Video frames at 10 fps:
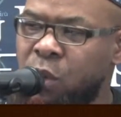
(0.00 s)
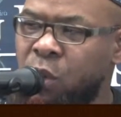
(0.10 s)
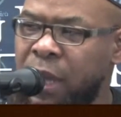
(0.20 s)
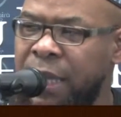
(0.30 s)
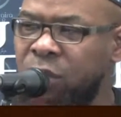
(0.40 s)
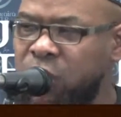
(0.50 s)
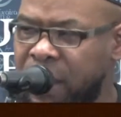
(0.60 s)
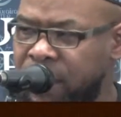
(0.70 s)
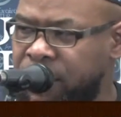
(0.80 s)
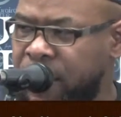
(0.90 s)
or a
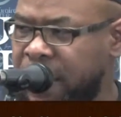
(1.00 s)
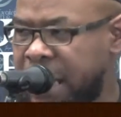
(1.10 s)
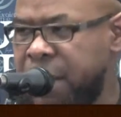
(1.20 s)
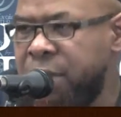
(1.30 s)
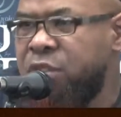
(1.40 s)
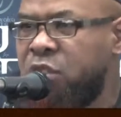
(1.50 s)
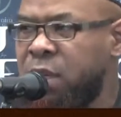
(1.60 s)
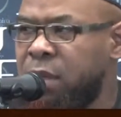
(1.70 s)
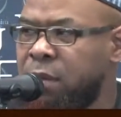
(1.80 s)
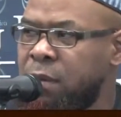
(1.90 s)
leaf in any masjid.